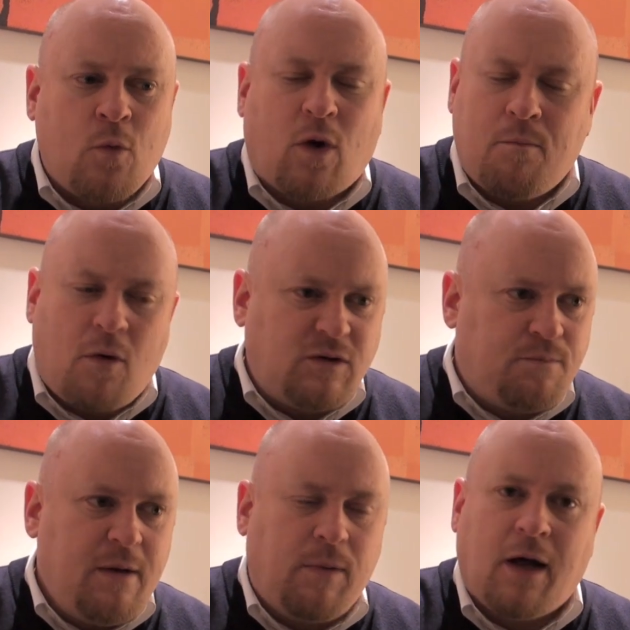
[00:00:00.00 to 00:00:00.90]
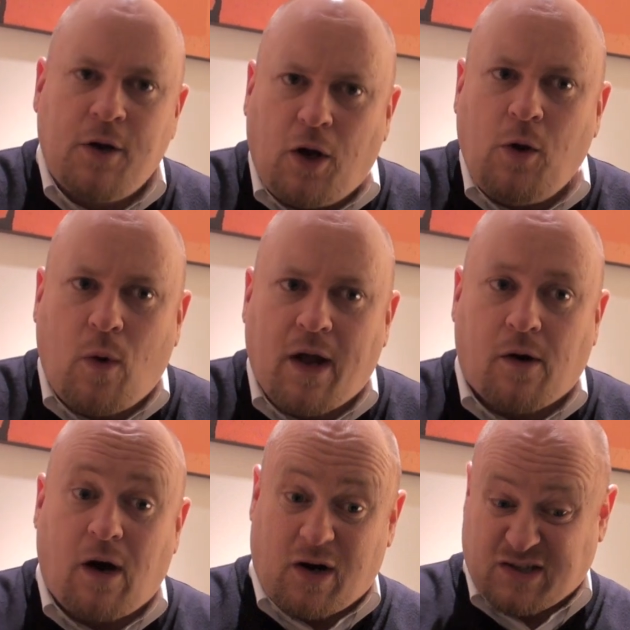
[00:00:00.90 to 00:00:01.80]
What most people are not aware
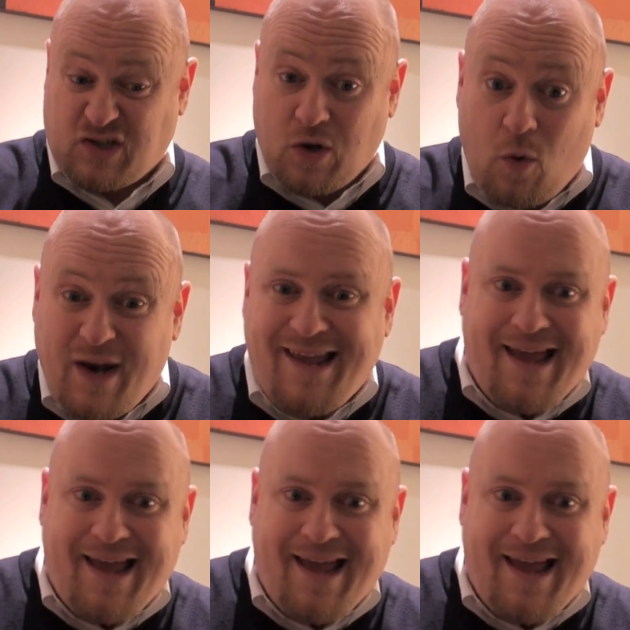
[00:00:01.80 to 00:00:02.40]
or are slowly